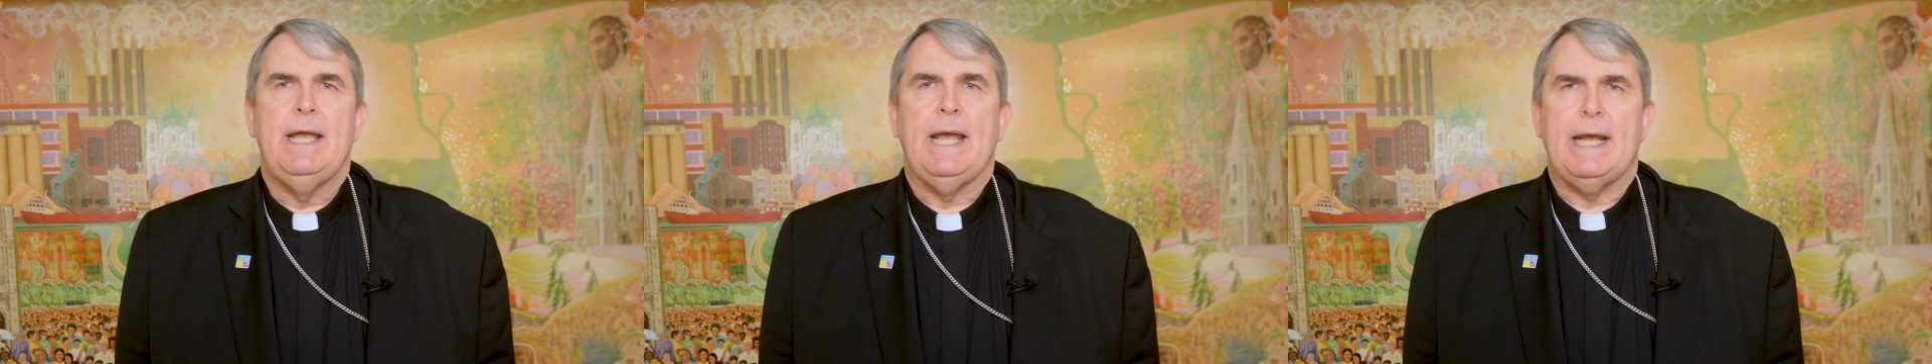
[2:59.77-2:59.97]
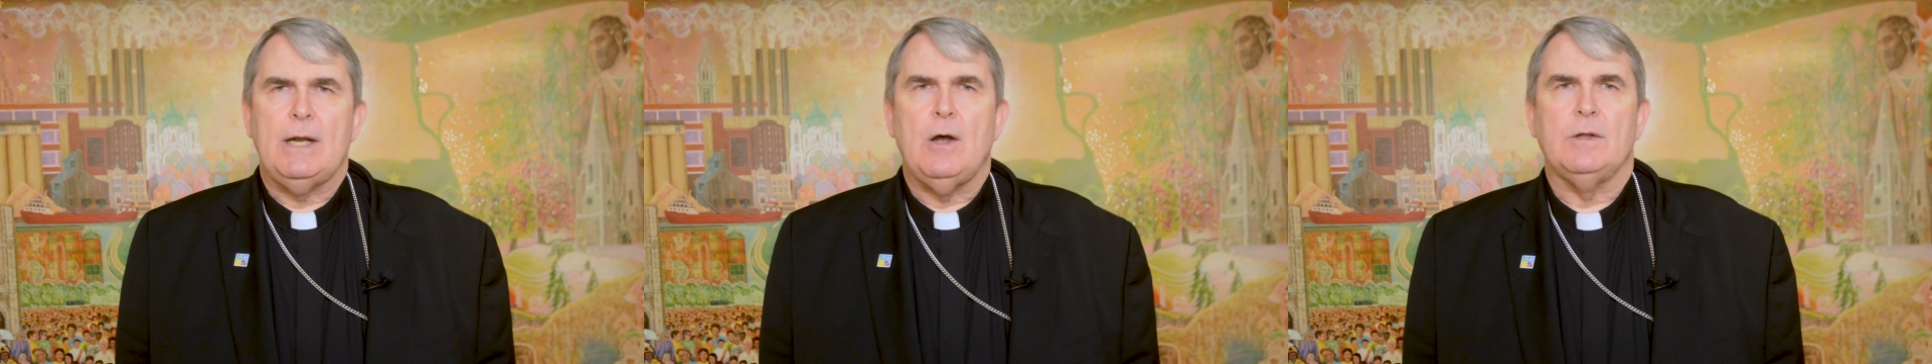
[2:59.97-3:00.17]

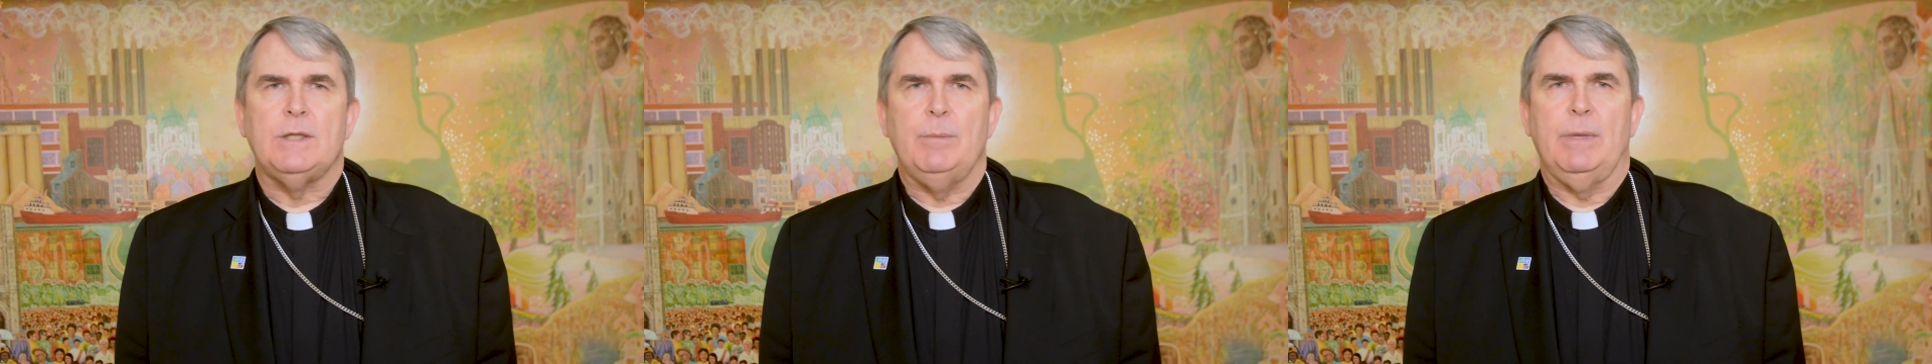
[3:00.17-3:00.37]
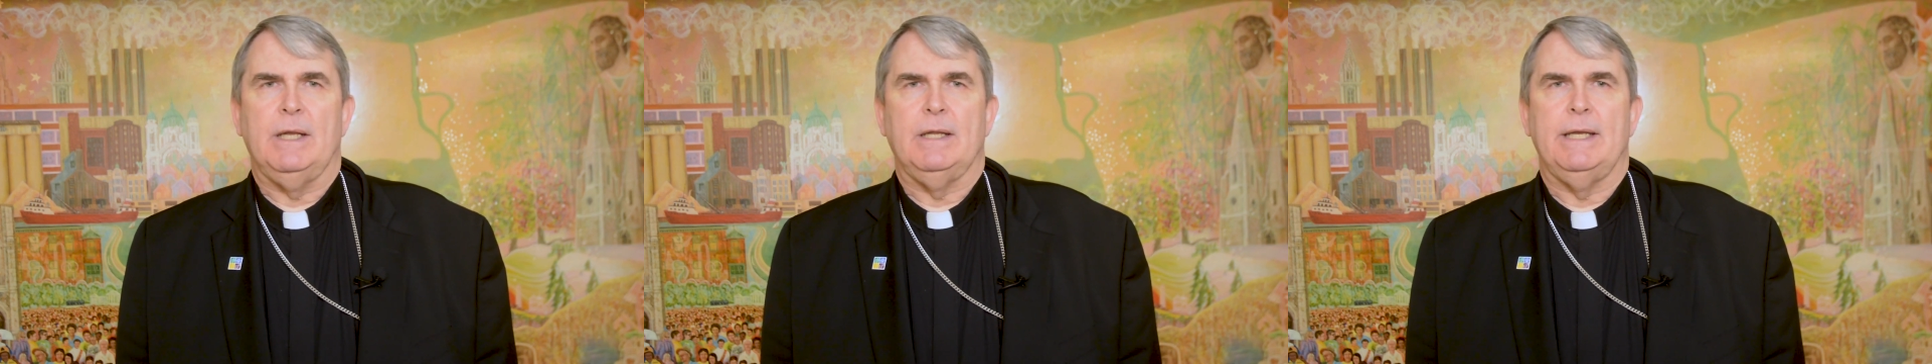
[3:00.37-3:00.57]
and
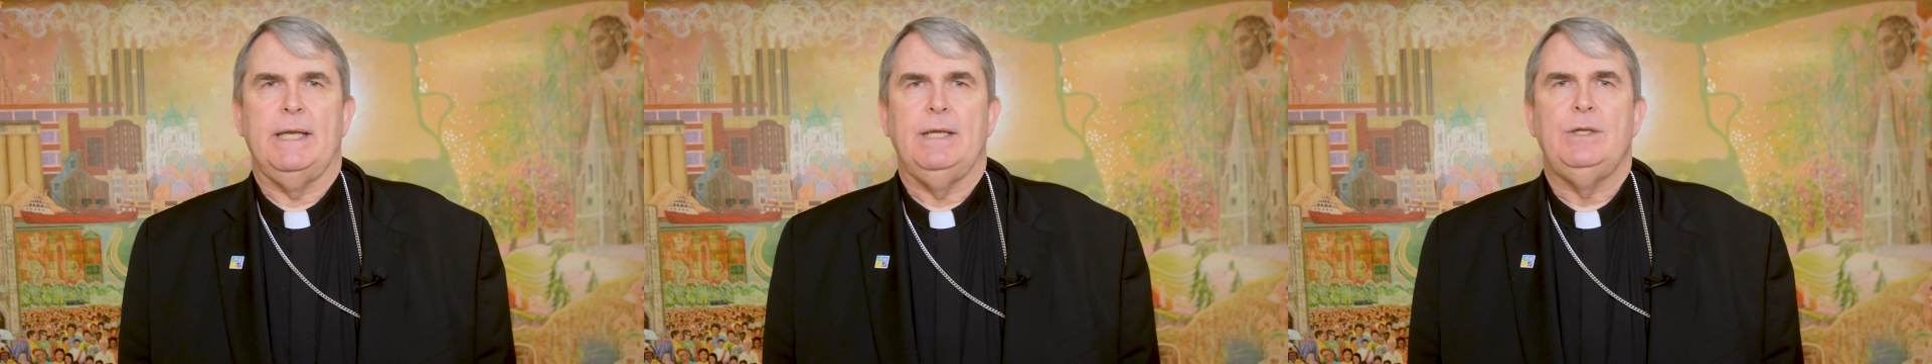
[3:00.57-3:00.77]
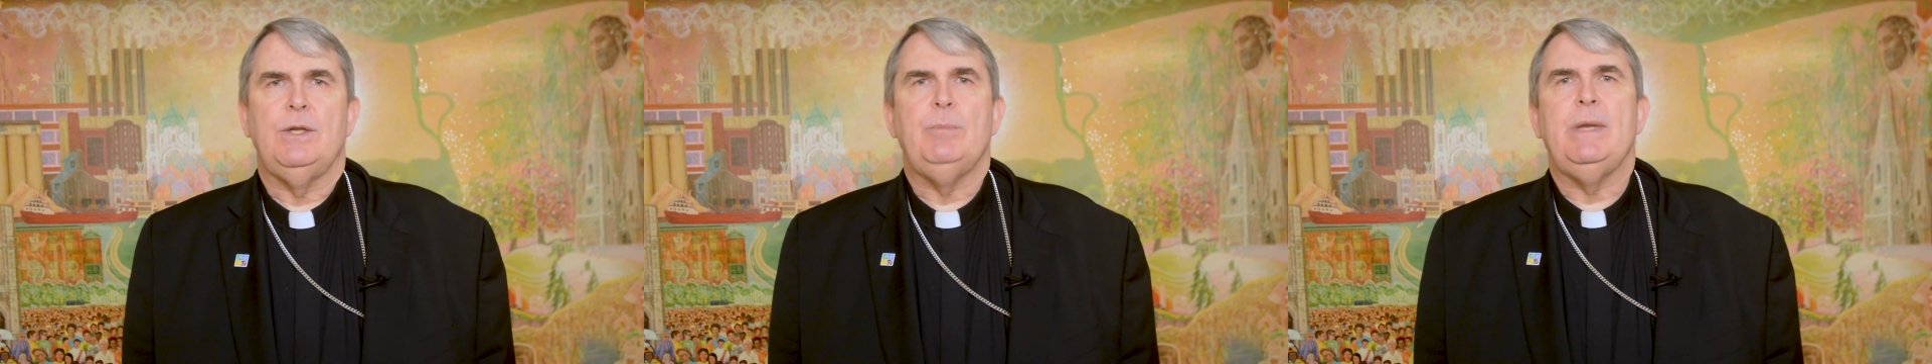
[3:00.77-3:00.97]

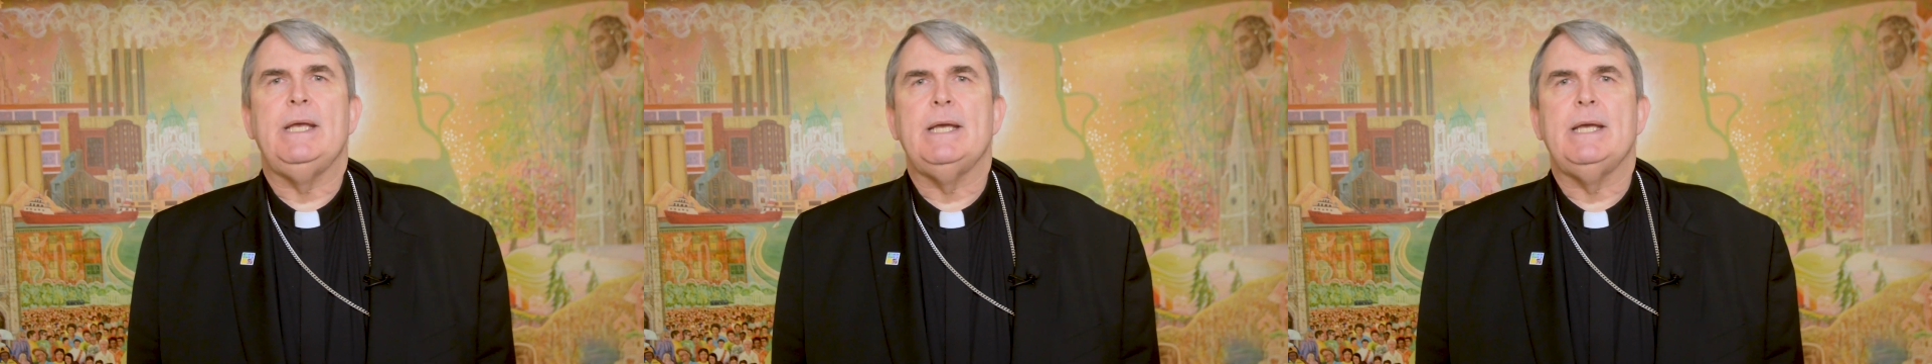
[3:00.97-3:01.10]
ultimately to be